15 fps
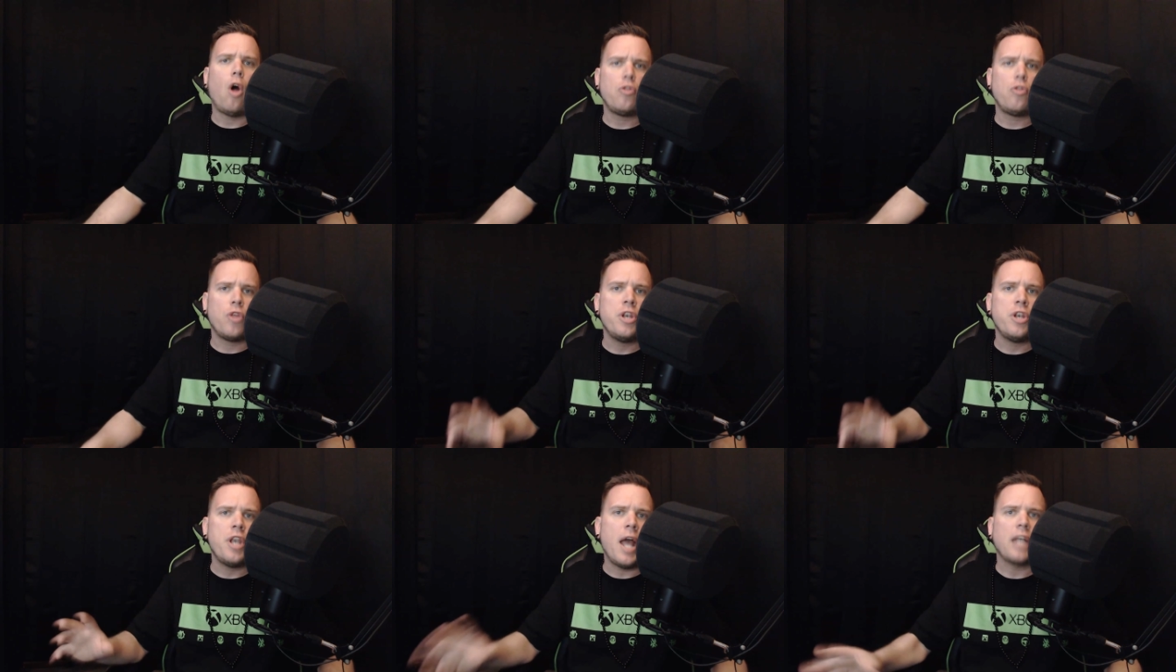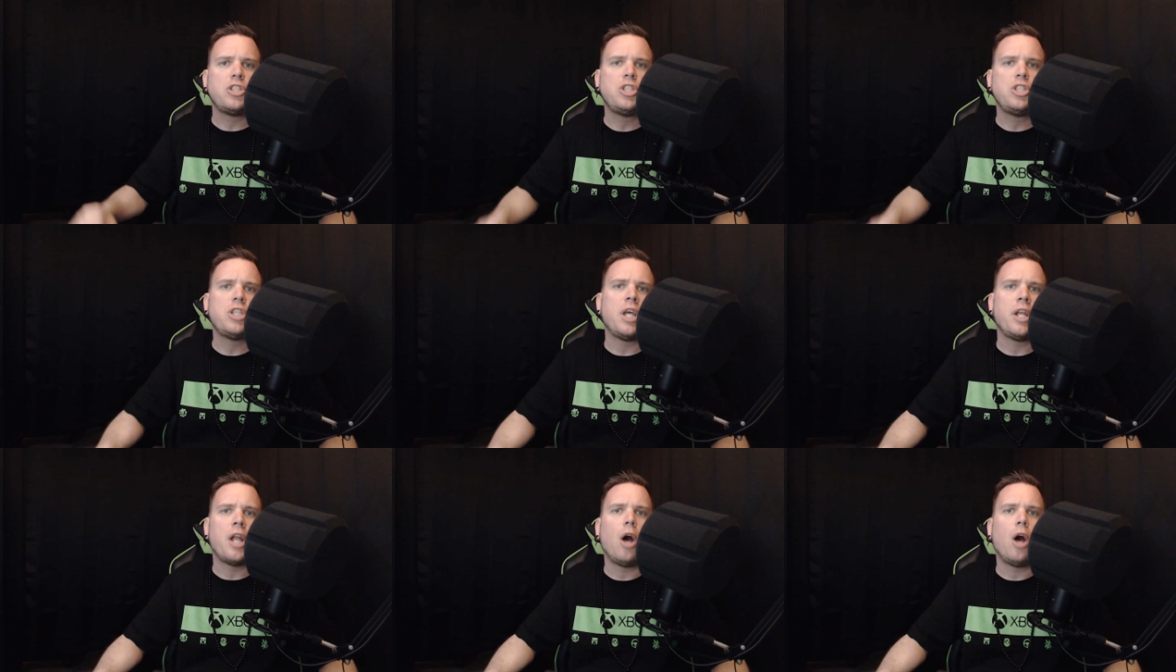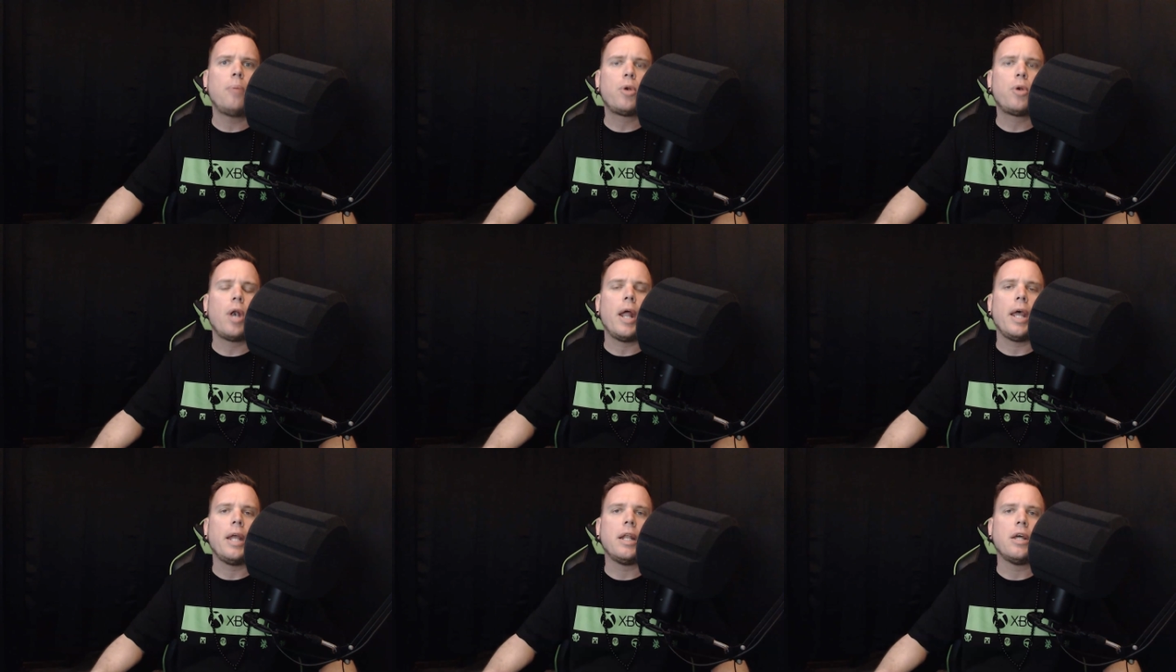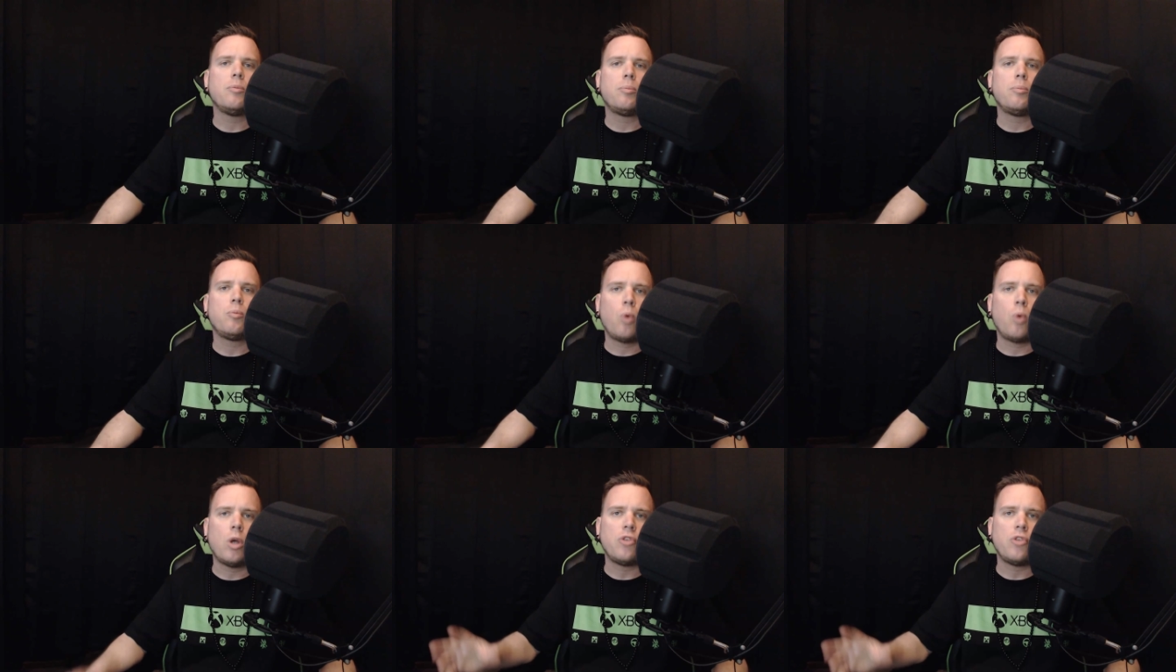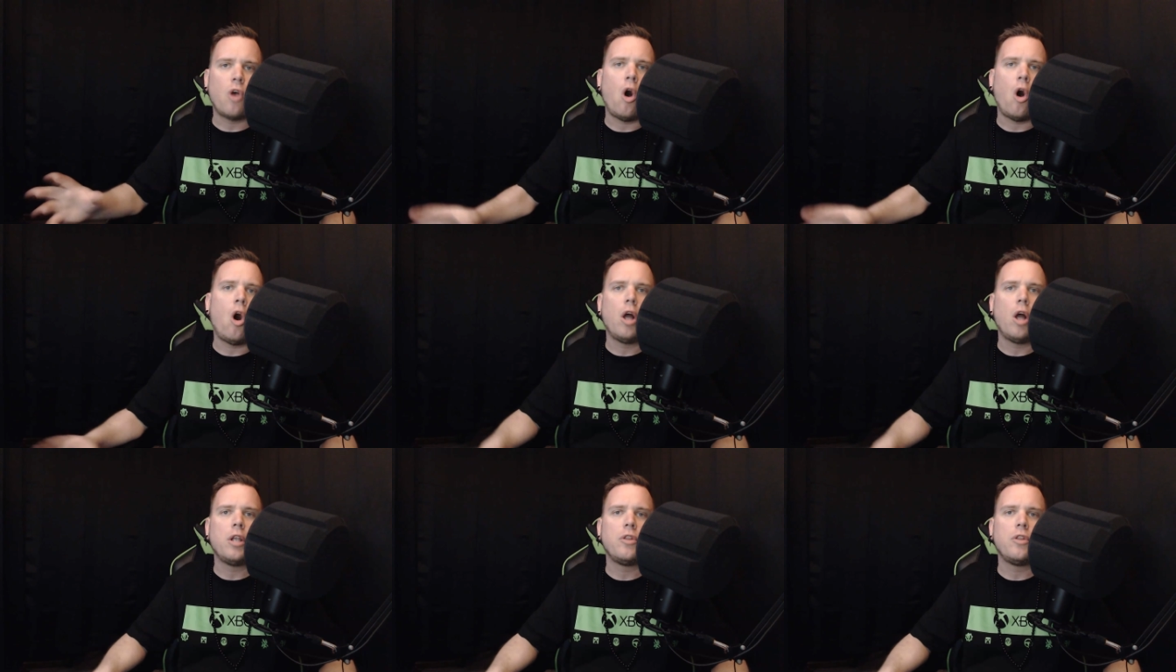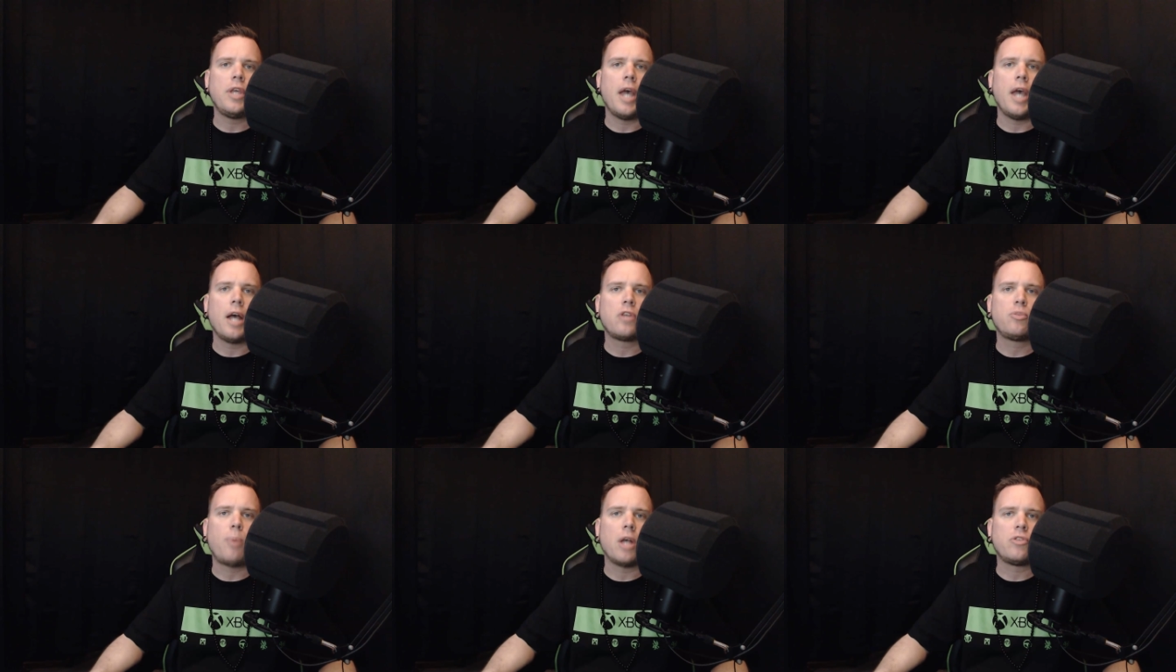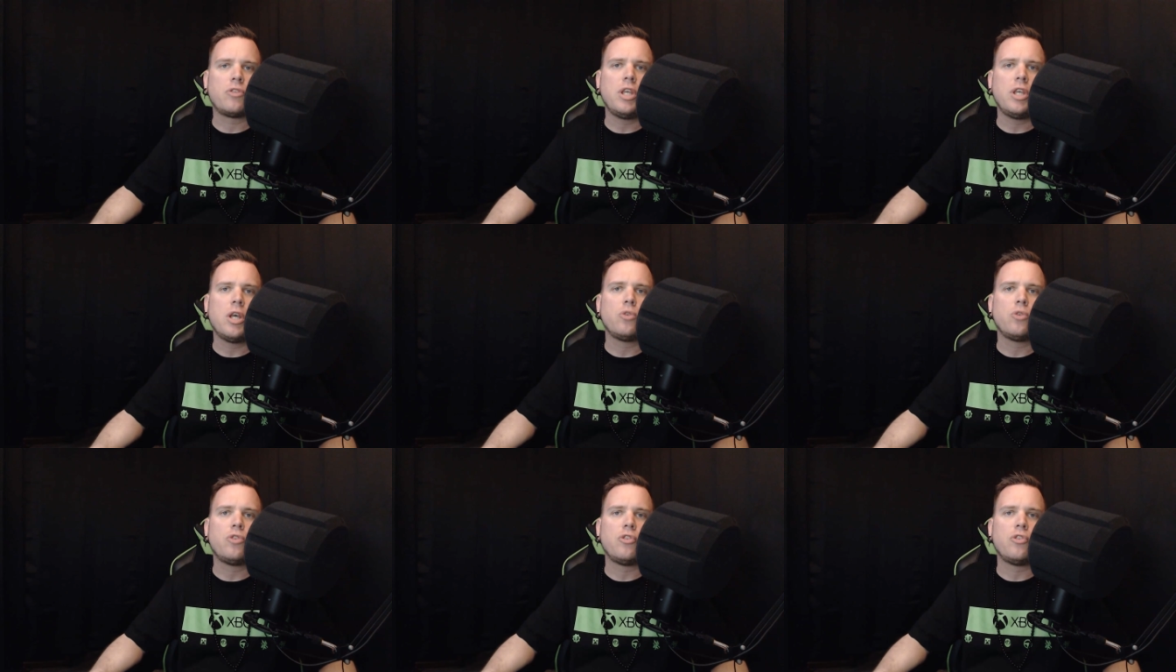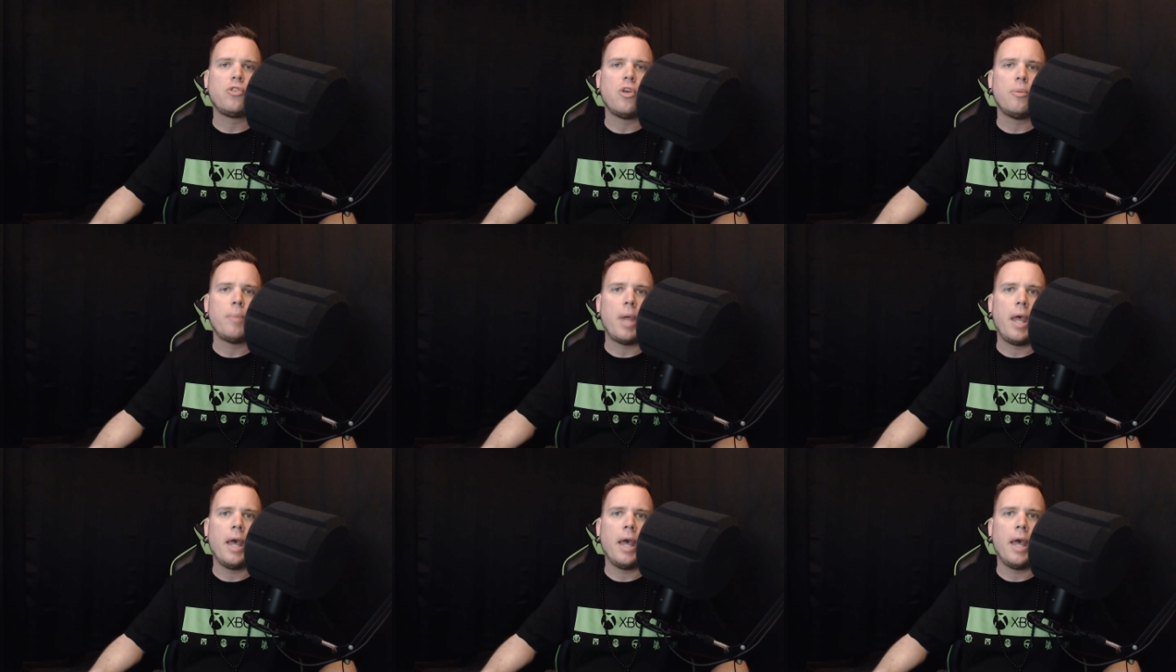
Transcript: the next gen upgrade was on the Xbox ecosystem.